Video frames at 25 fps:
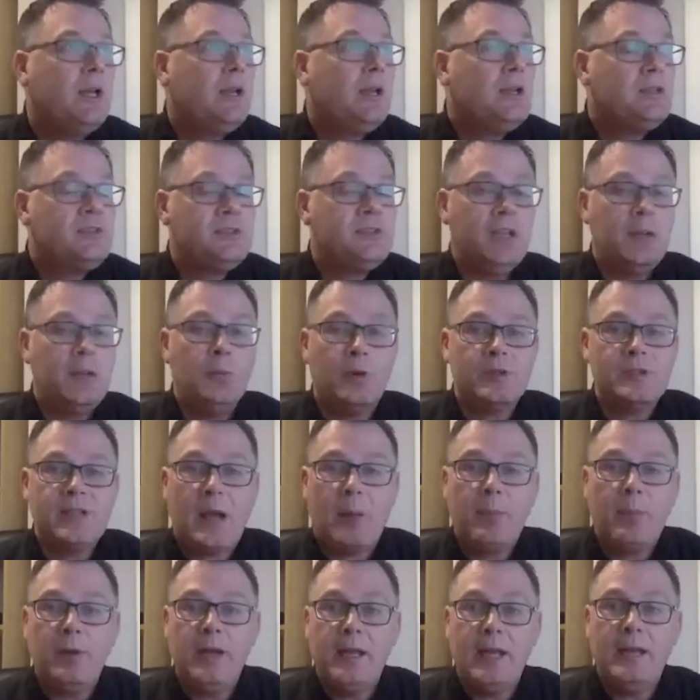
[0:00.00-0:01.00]
seeing what's
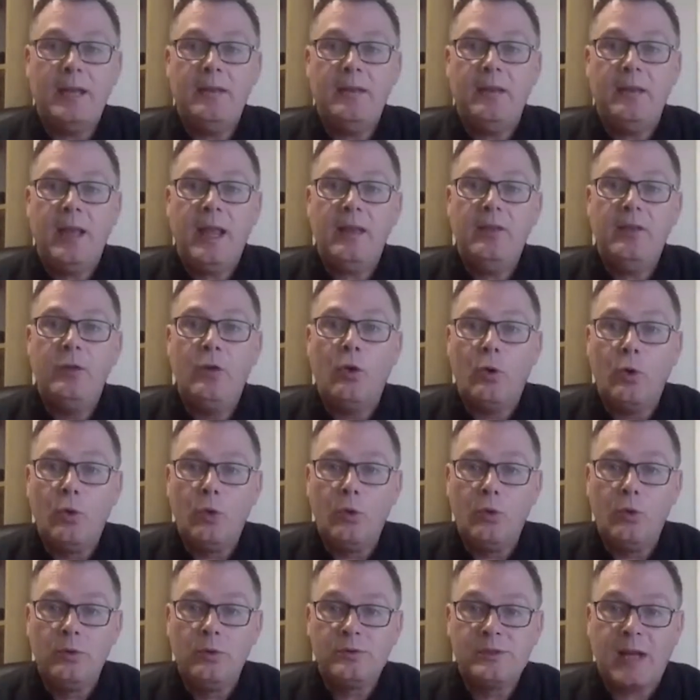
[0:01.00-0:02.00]
happening in the
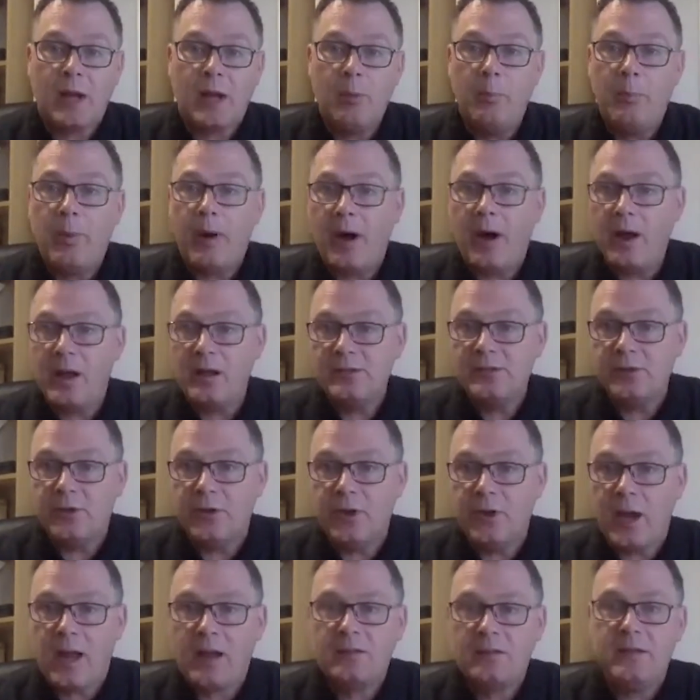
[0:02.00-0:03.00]
halls, how buyers are
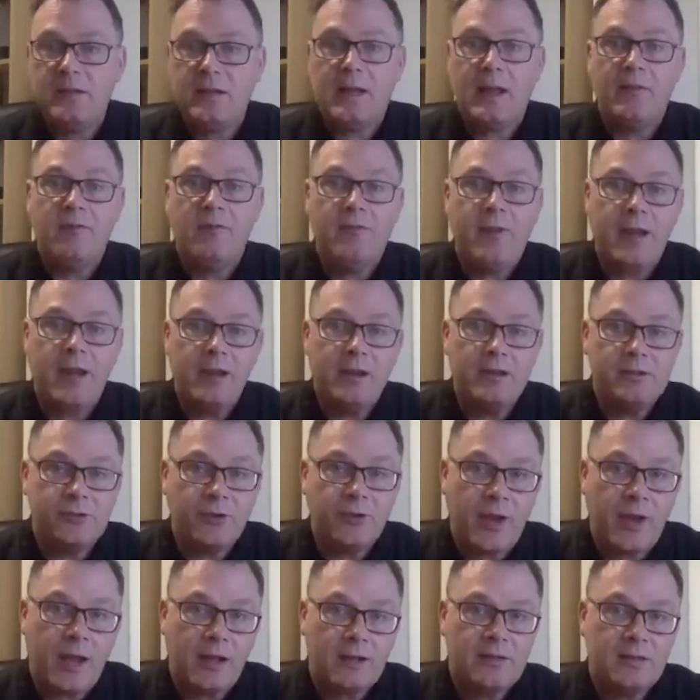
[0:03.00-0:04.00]
reacting, how vendors are
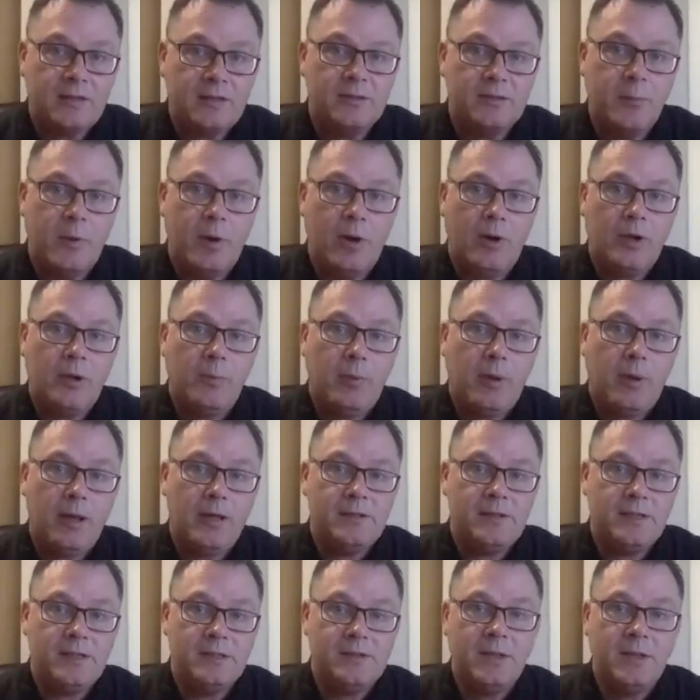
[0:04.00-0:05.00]
reacting to
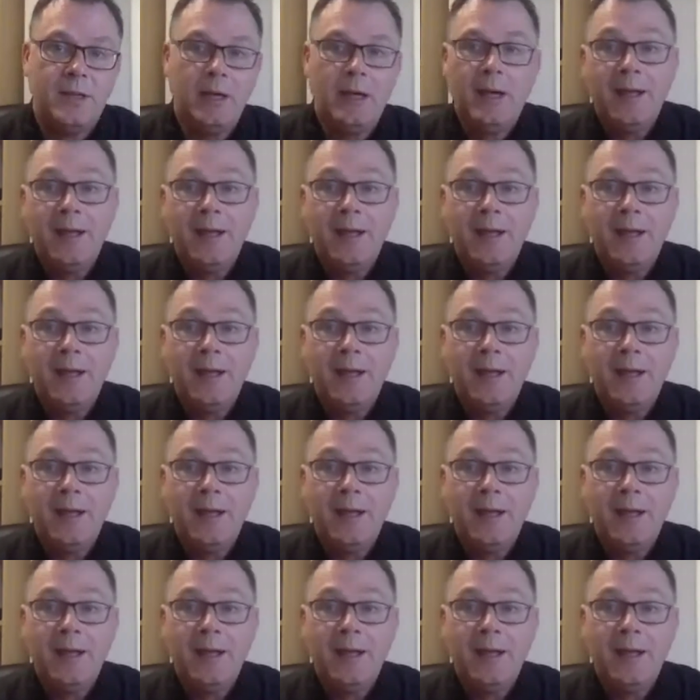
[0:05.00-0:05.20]
marketplaces.